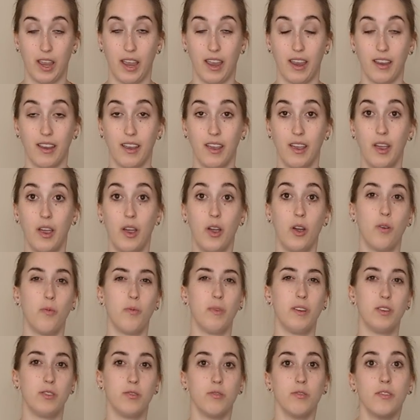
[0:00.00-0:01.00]
Okay?
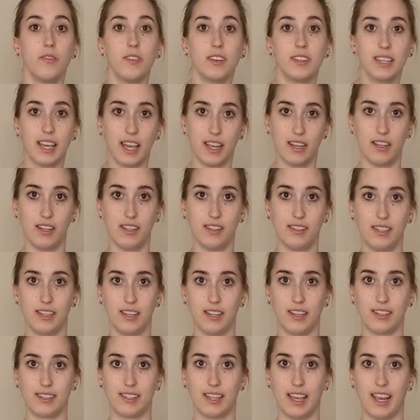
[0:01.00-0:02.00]
We do have a tendency
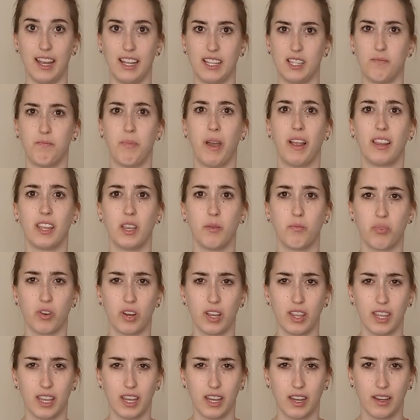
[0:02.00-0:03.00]
to say it's belly
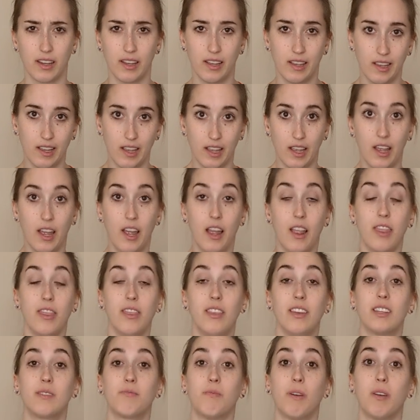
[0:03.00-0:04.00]
breathing.
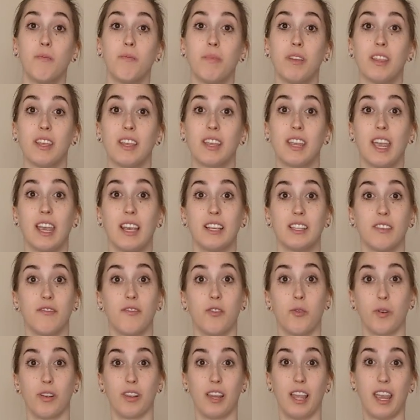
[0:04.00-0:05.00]
This might be the case
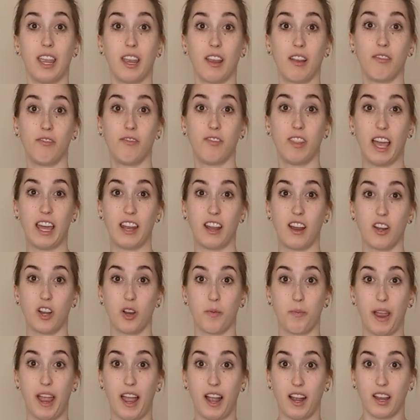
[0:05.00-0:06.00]
if you were laying flat on
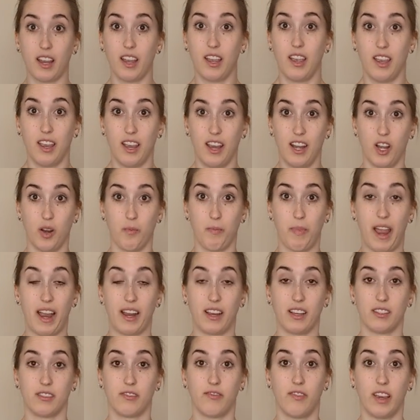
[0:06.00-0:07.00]
your back and your
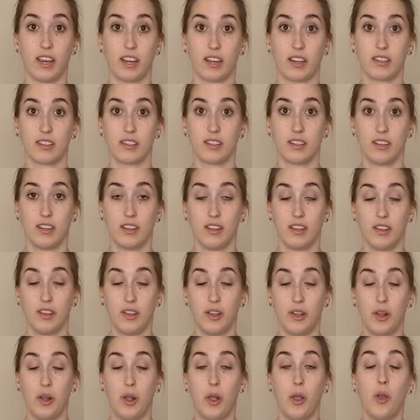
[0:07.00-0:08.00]
back is fixed.
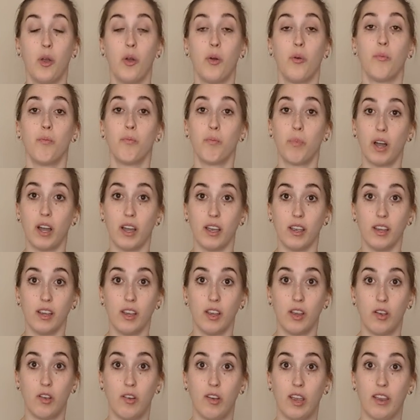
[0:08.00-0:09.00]

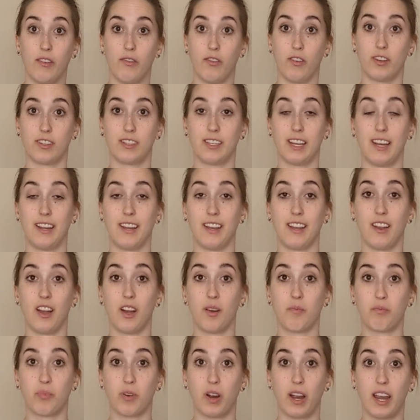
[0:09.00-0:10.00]
But if you're standing
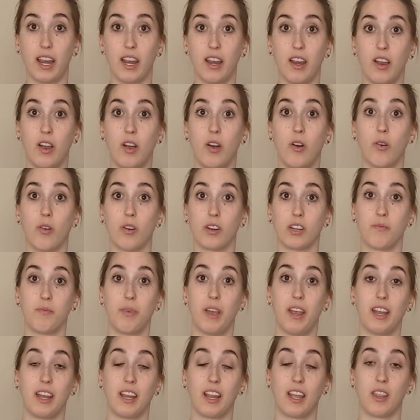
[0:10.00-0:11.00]
upright or
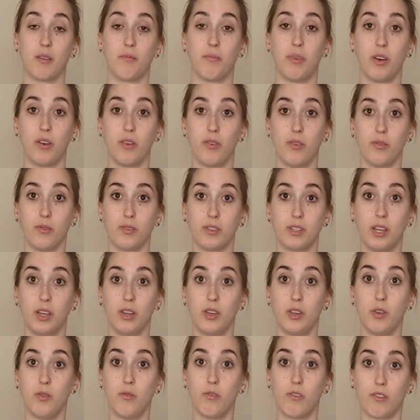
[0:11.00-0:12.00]
depending on the pose,
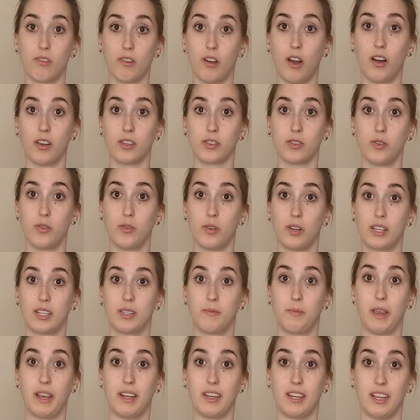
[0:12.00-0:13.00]
you are also
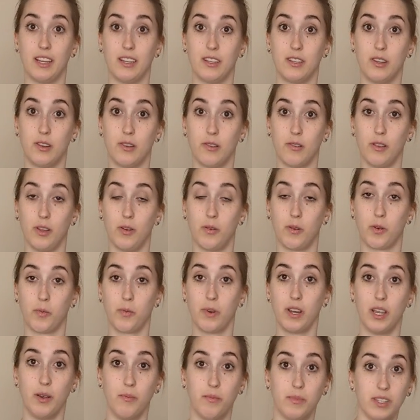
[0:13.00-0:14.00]
expanding into your lower
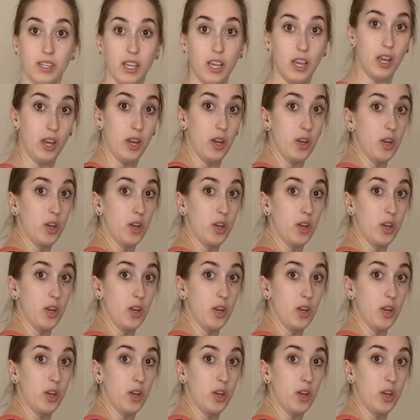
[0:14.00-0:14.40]
ribs.